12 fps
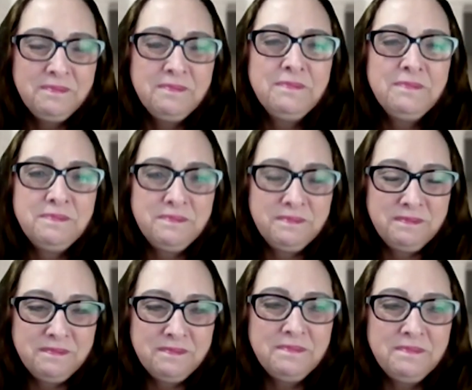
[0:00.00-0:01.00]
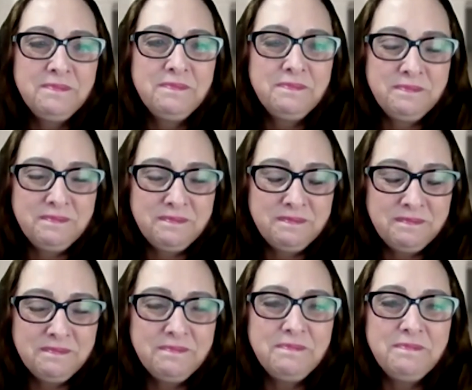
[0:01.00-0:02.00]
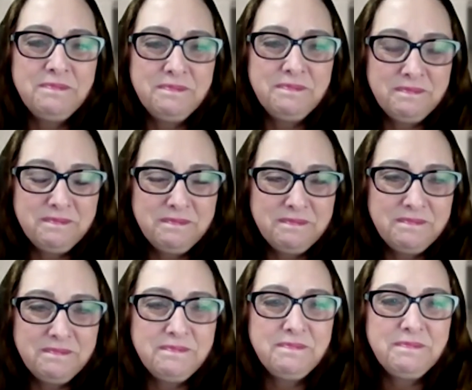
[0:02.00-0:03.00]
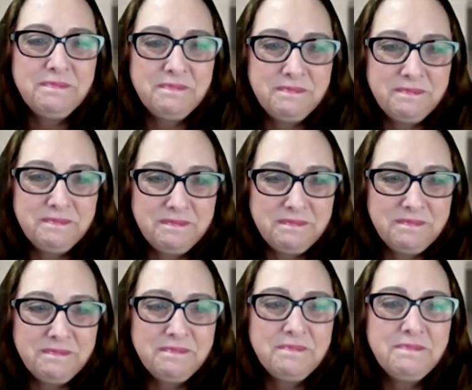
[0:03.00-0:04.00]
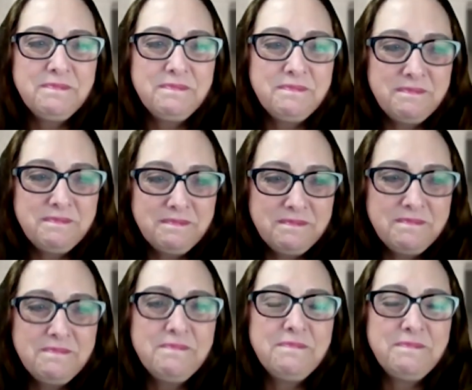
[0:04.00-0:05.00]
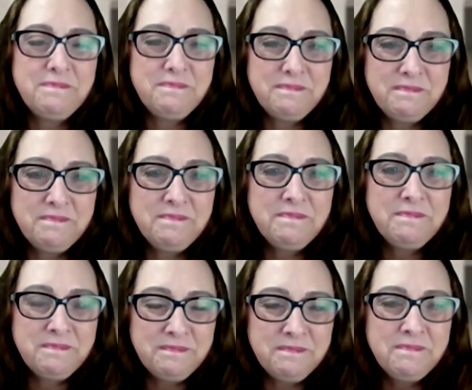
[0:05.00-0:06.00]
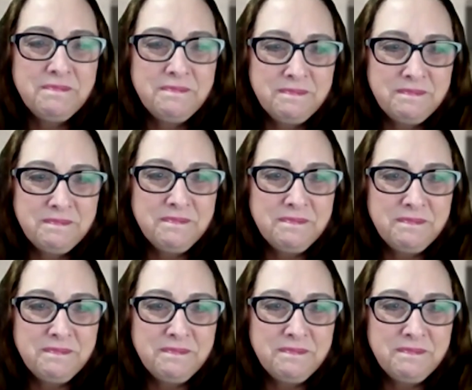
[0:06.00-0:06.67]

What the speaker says: This person isn't speaking.